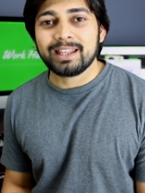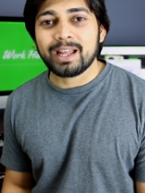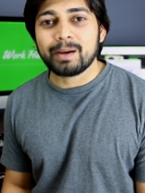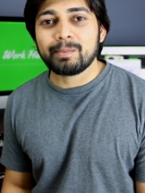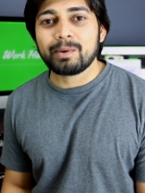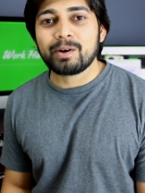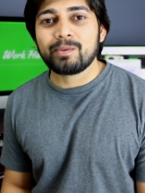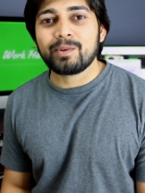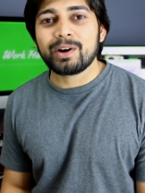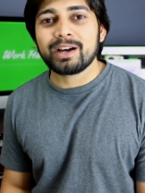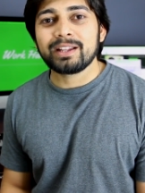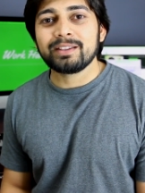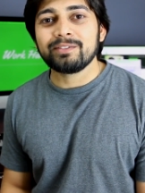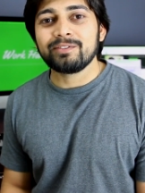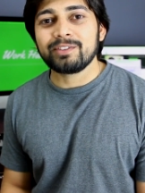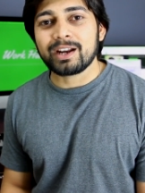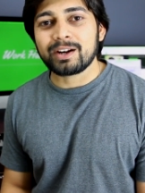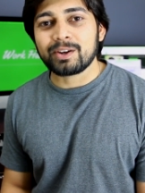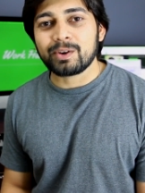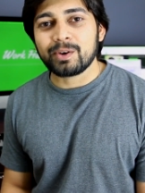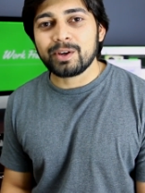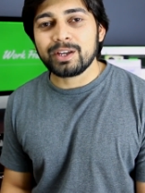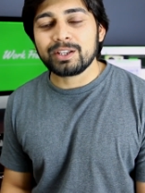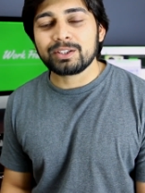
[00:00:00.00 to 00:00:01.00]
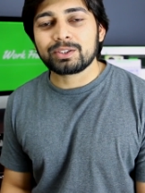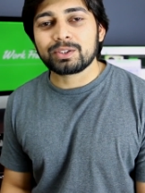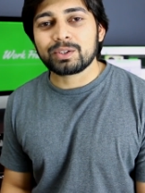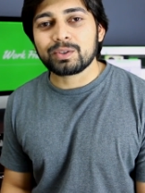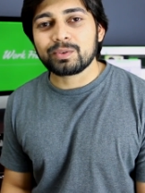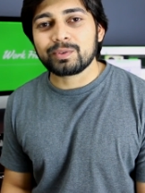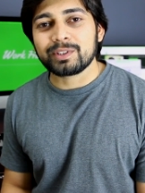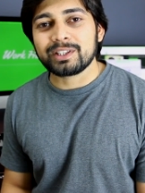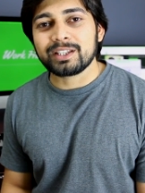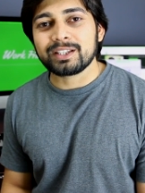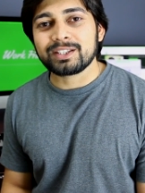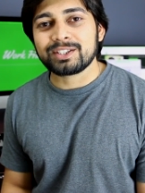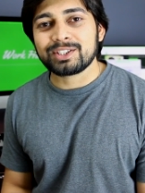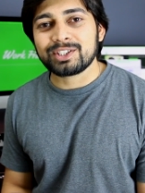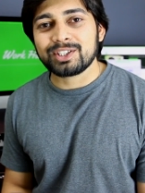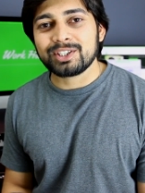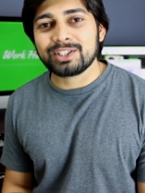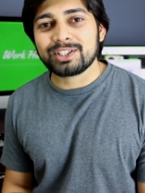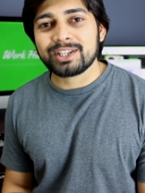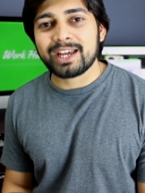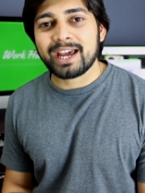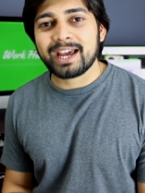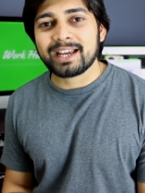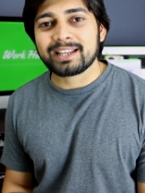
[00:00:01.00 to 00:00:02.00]
Number one, we are going through with the
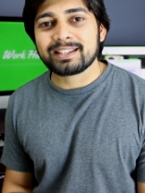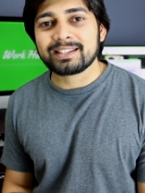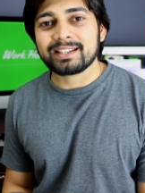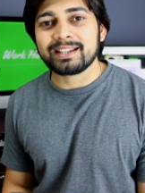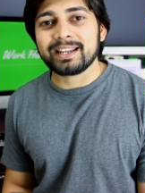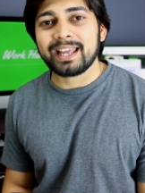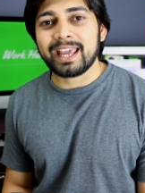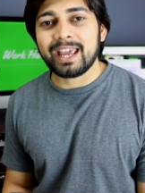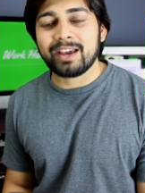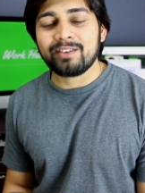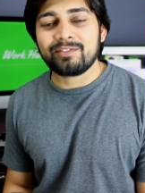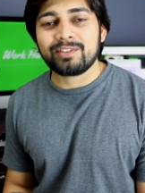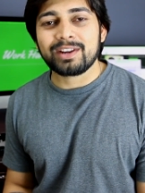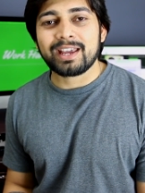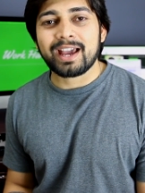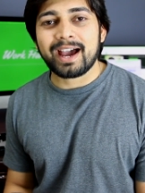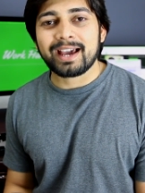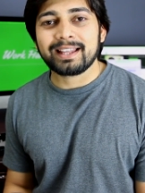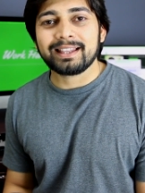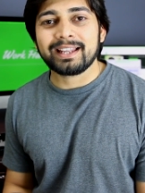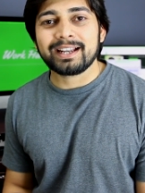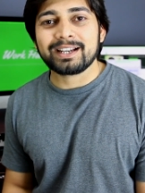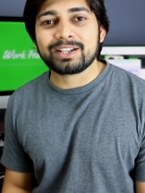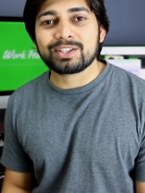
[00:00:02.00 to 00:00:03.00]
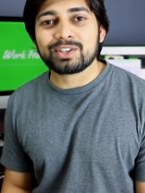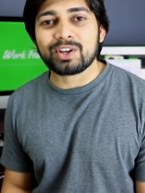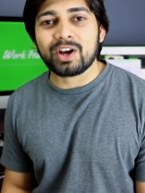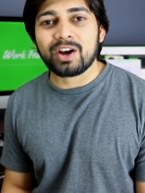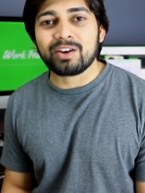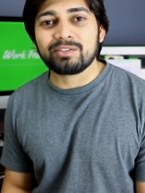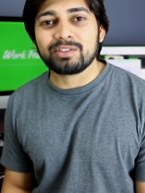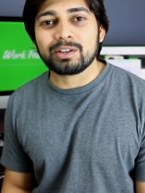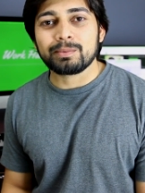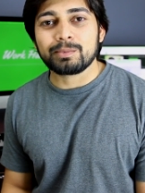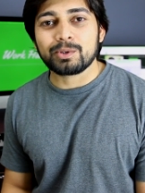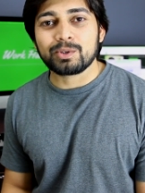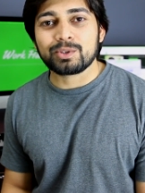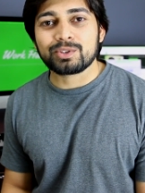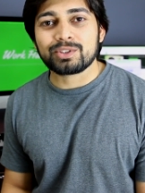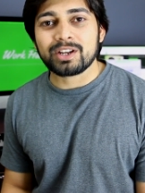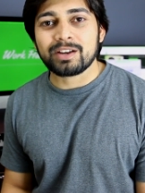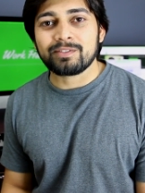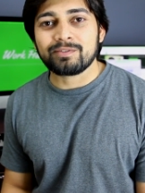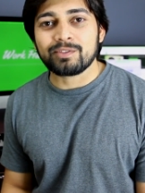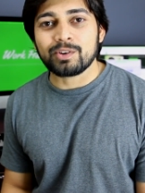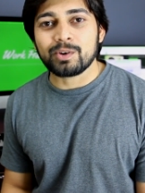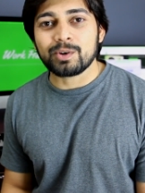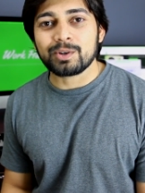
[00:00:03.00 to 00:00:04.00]
syntax and every highlights of the
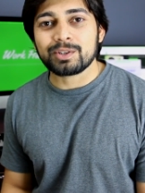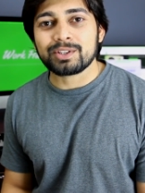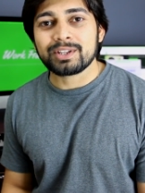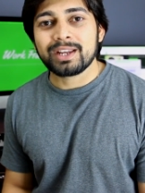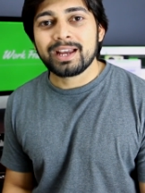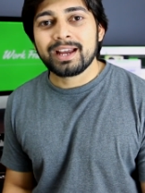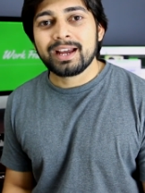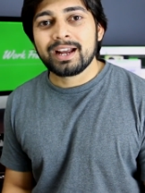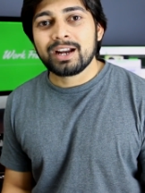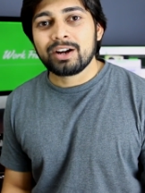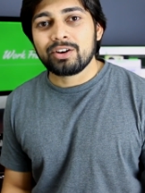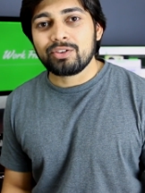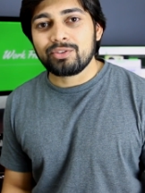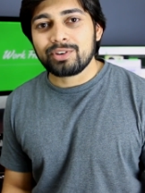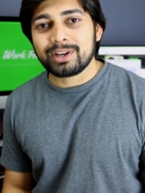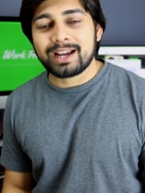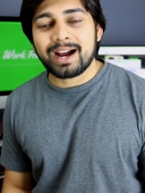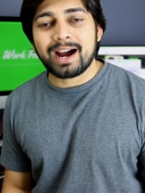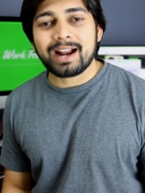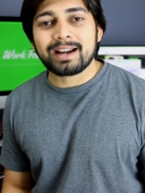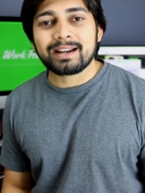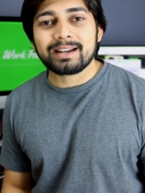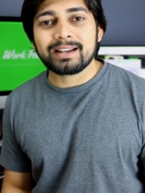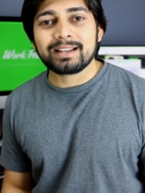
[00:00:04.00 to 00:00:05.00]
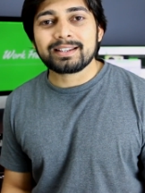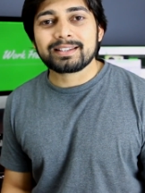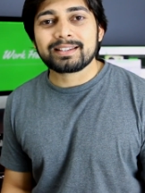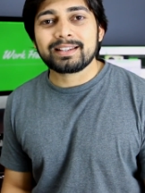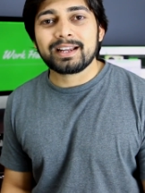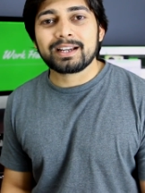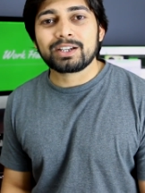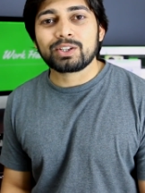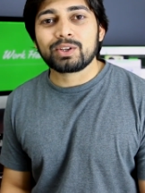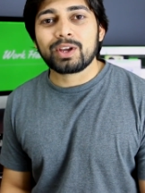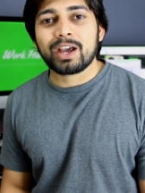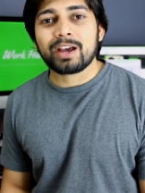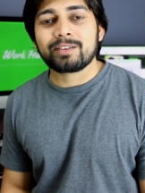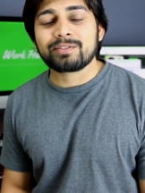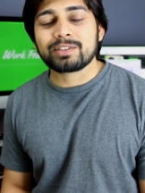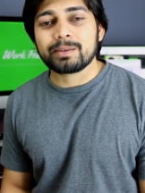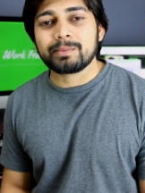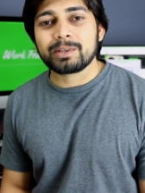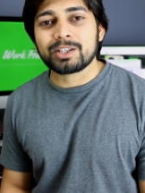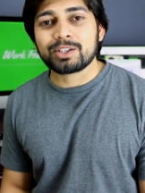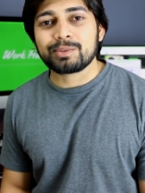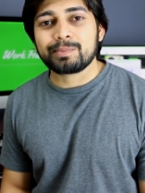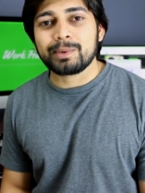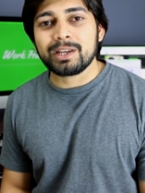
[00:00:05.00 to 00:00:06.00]
Bootstrap course, regardless that you have
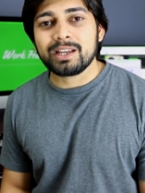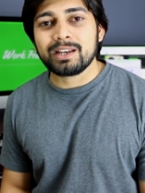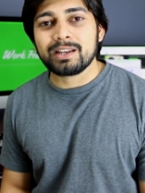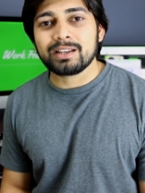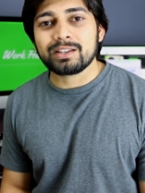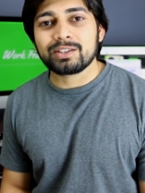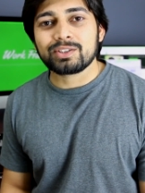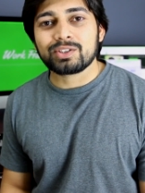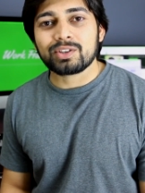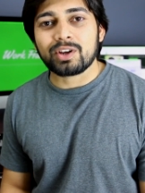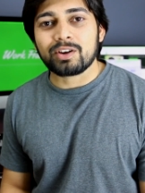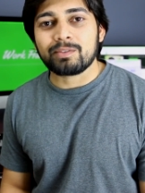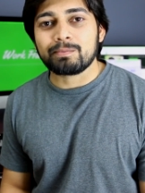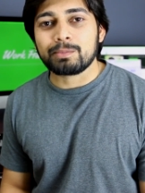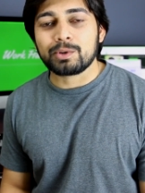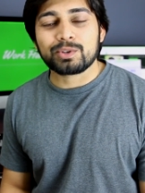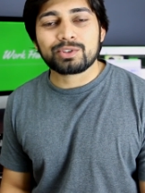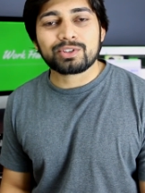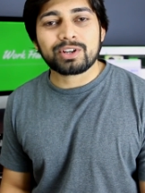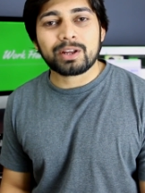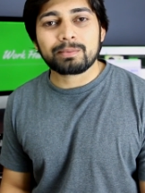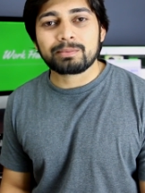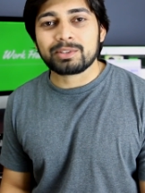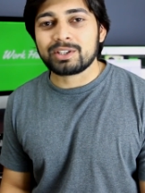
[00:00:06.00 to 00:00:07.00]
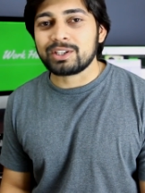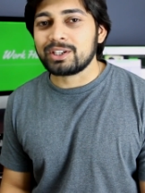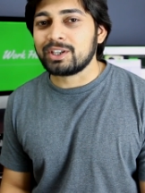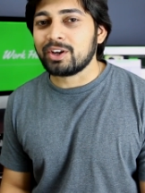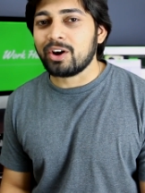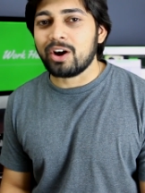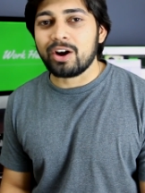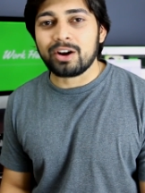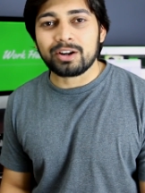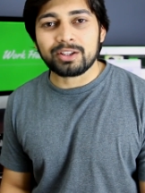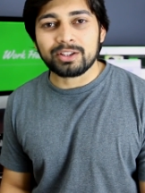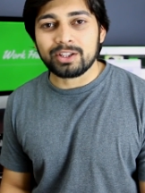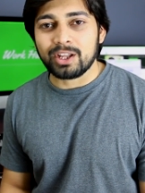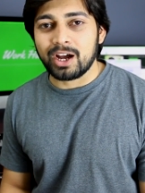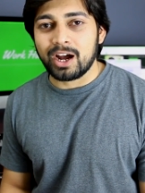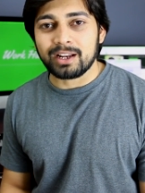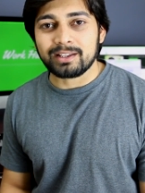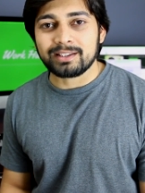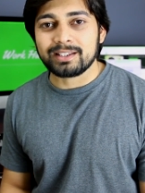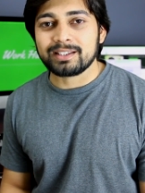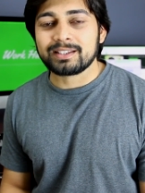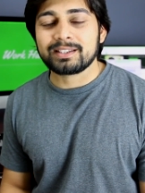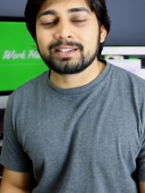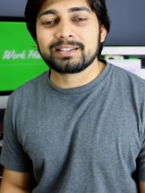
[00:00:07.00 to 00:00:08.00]
some experience of Bootstrap 3 or
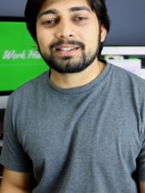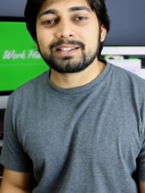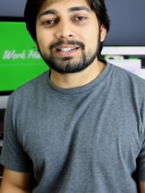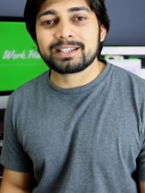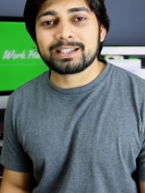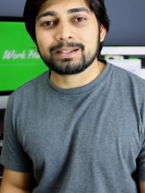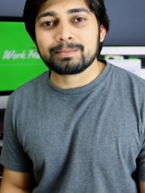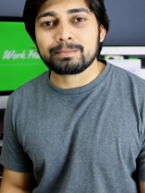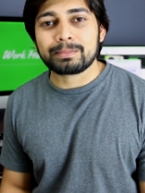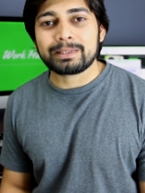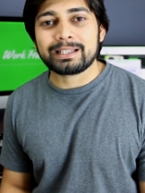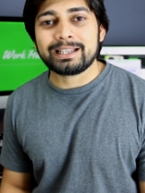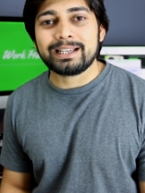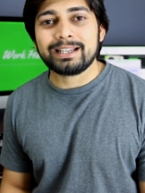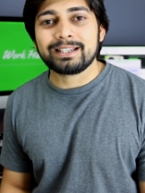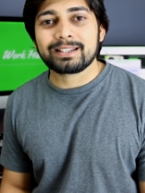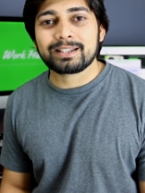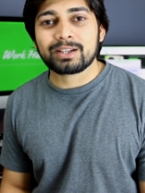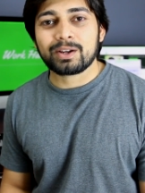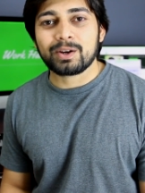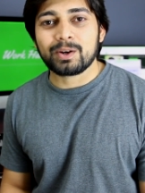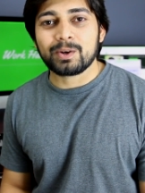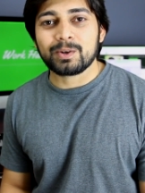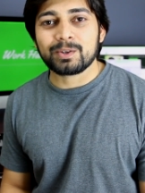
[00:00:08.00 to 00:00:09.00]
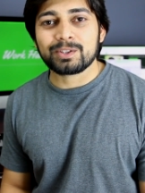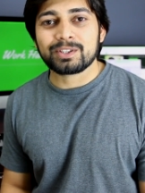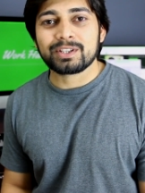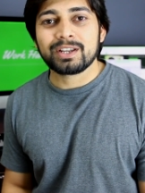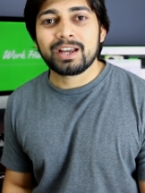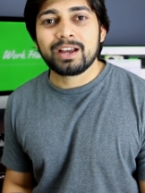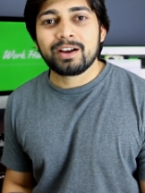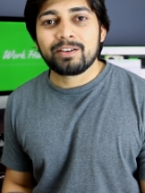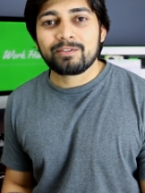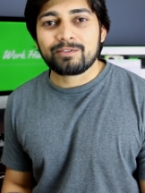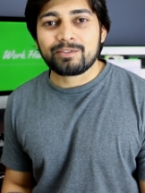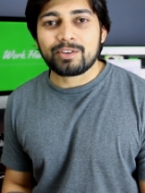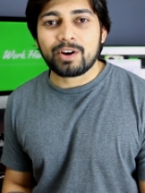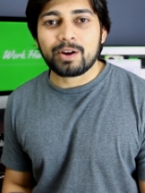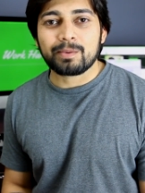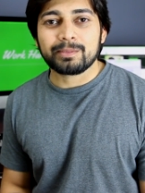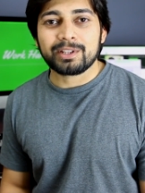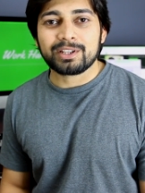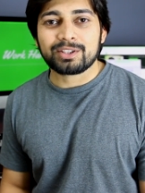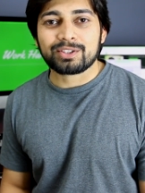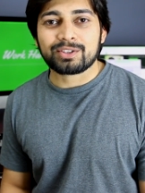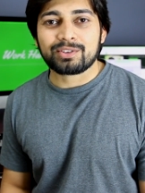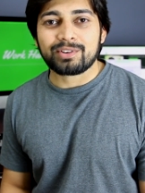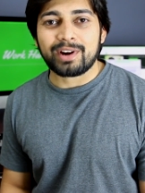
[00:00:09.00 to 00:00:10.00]
not. This is a complete course
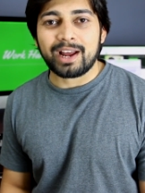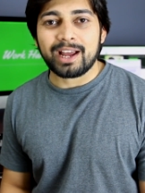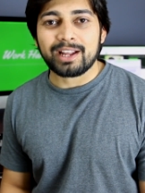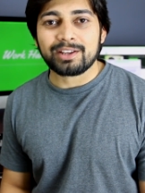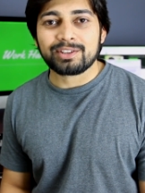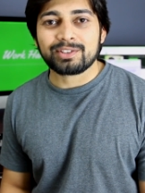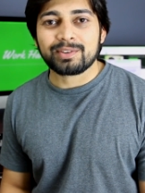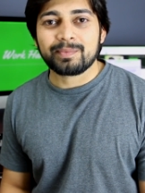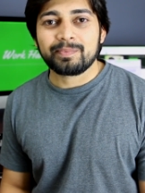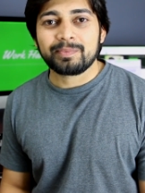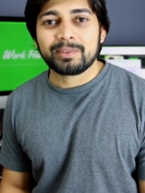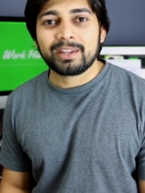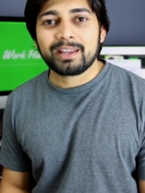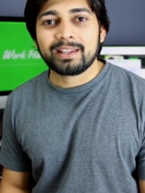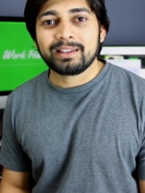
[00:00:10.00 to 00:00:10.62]
from the scratch.